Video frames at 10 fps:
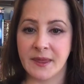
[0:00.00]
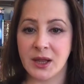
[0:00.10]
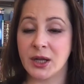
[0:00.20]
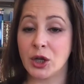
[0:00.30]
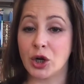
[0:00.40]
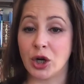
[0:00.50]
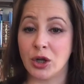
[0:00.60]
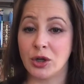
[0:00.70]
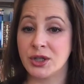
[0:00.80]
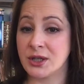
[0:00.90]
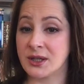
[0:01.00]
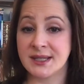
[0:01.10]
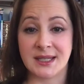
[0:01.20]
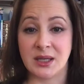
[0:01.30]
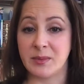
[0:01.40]
the little girl took the
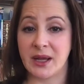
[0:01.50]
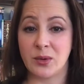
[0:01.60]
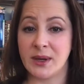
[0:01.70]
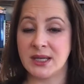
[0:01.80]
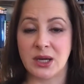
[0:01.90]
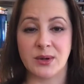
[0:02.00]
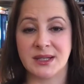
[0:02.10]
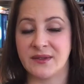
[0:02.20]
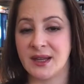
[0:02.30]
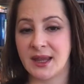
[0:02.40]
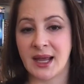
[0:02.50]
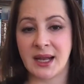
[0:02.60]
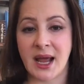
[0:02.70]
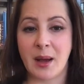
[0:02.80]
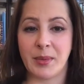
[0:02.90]
seat by the window as if nothing
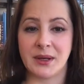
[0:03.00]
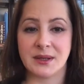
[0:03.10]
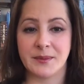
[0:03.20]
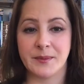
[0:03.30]
had happened.